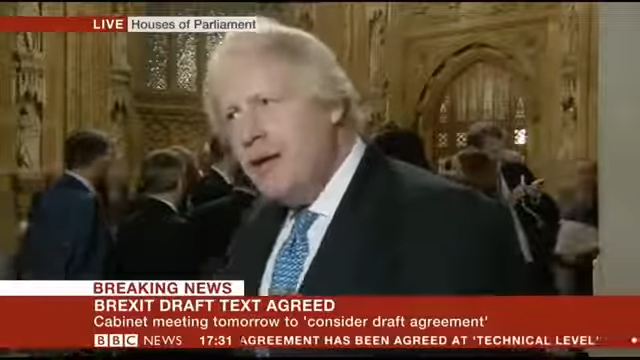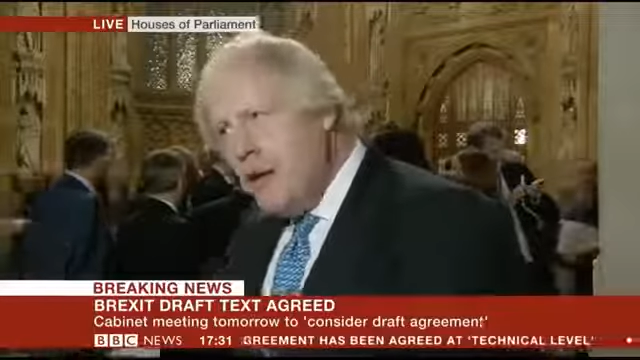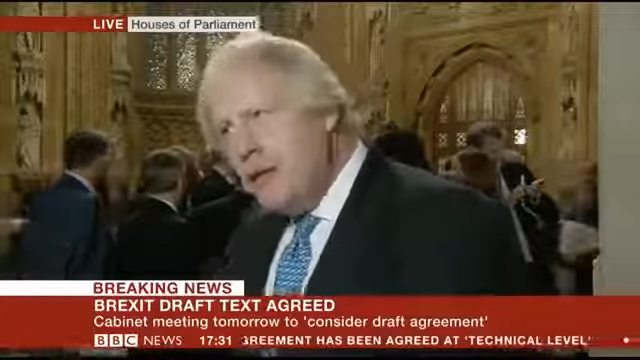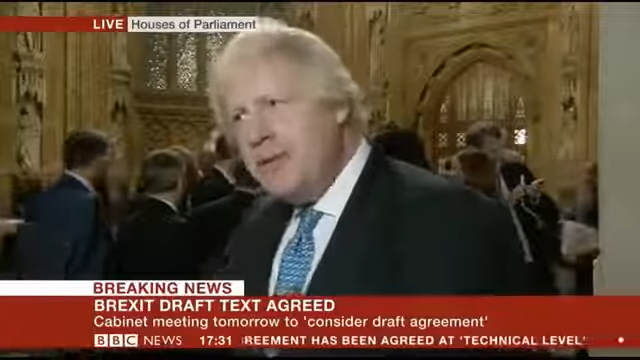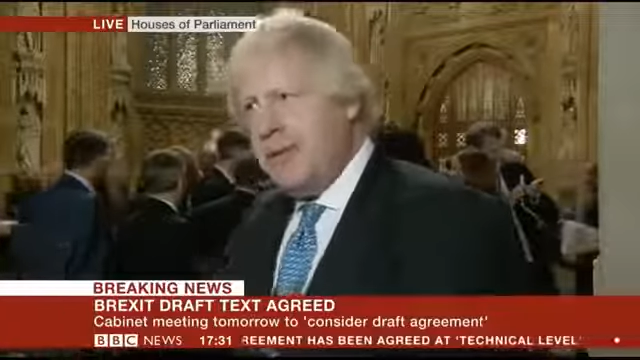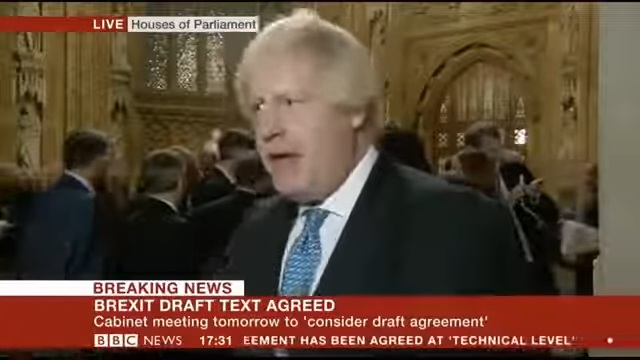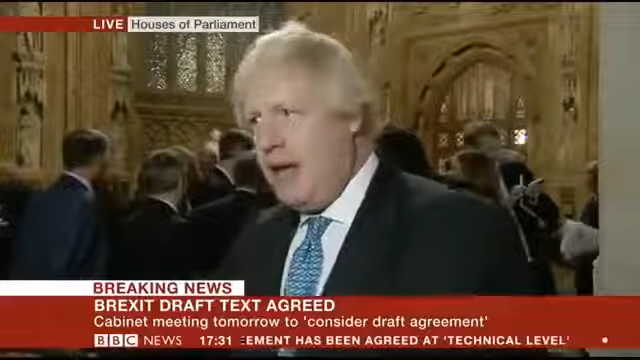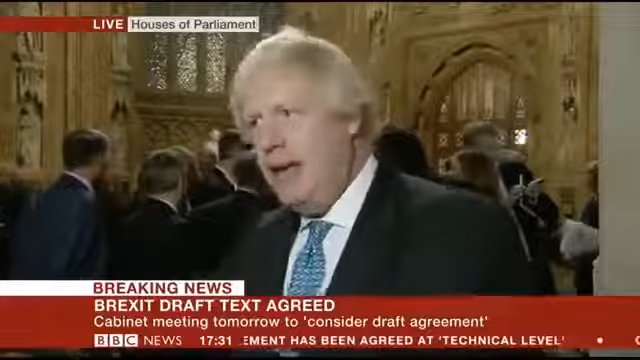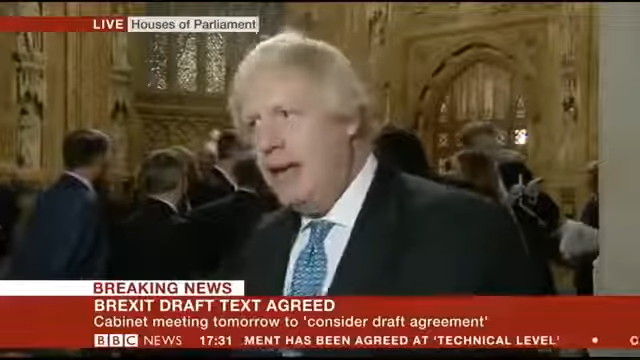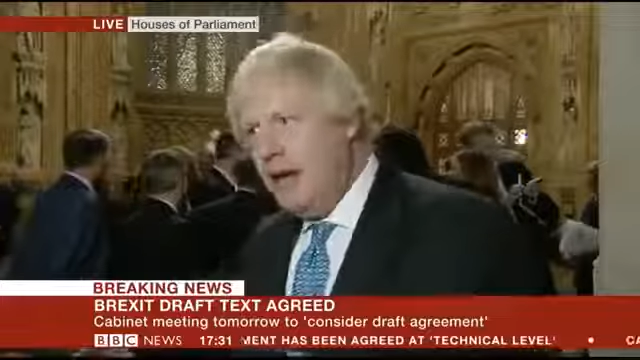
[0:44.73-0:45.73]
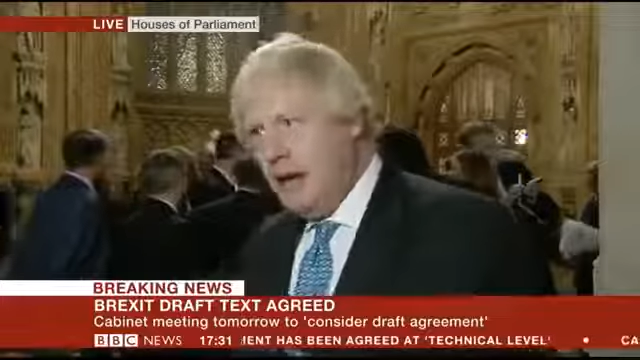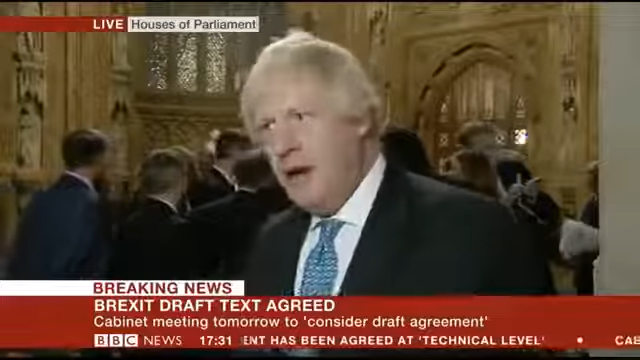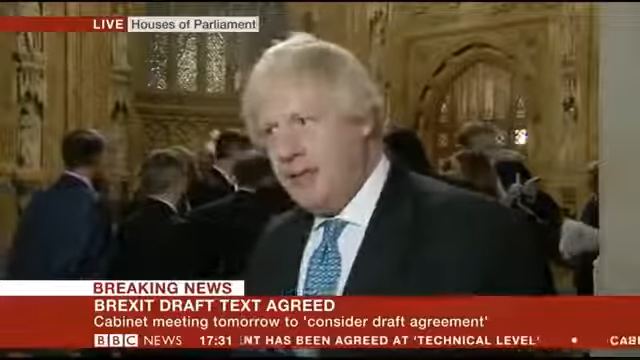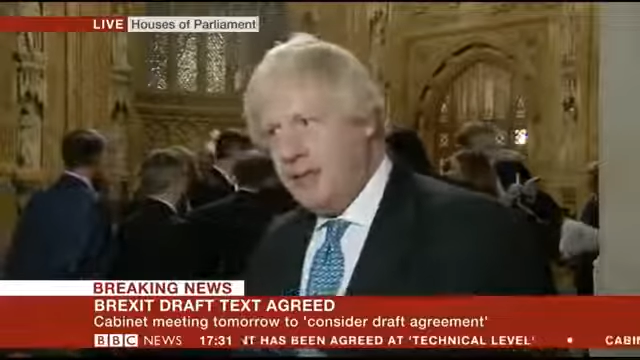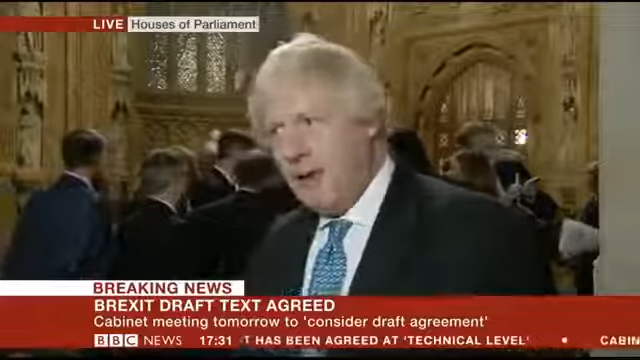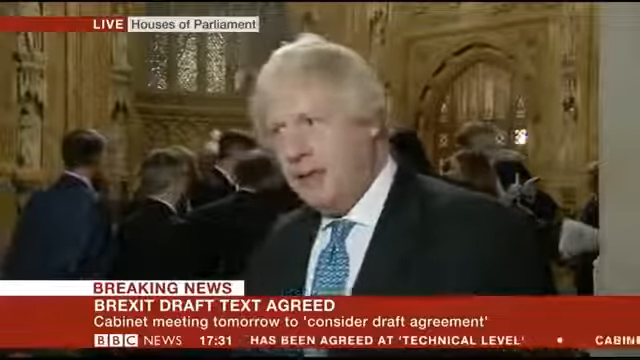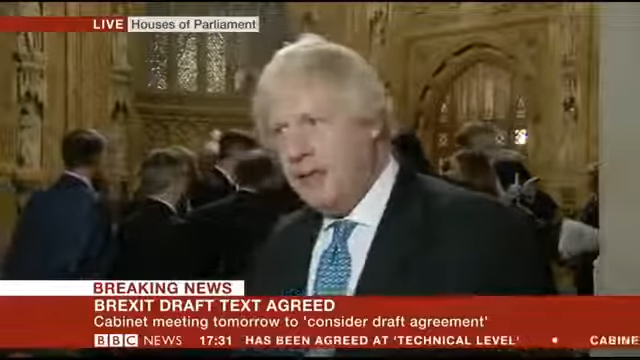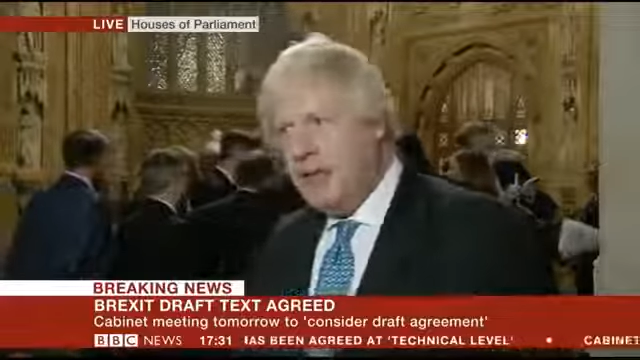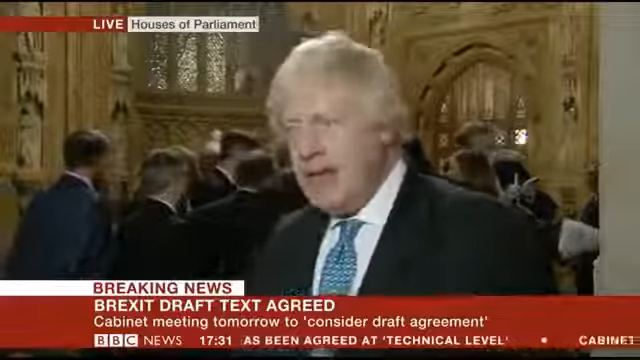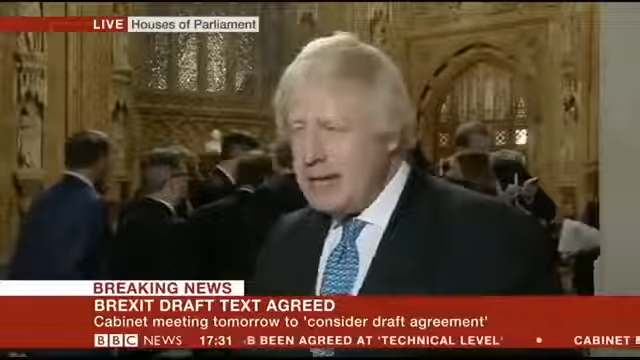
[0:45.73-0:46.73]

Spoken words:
no say ourselves.